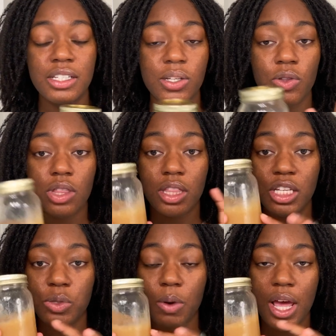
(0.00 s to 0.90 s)
So
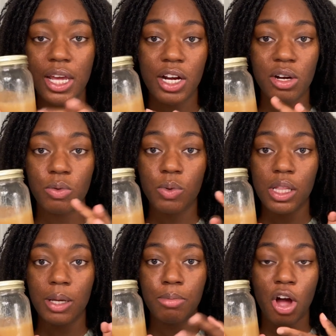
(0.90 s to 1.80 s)
this right here
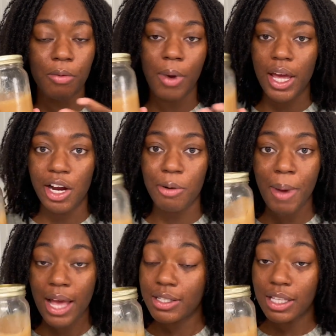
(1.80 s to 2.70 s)
really brought my hair
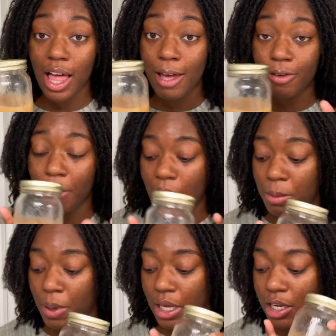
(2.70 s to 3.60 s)
back to life in my
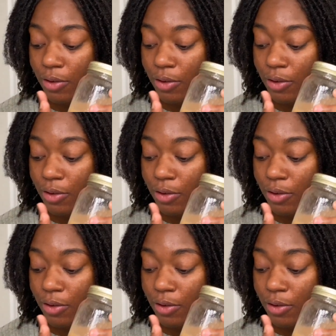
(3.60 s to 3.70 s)
opinion.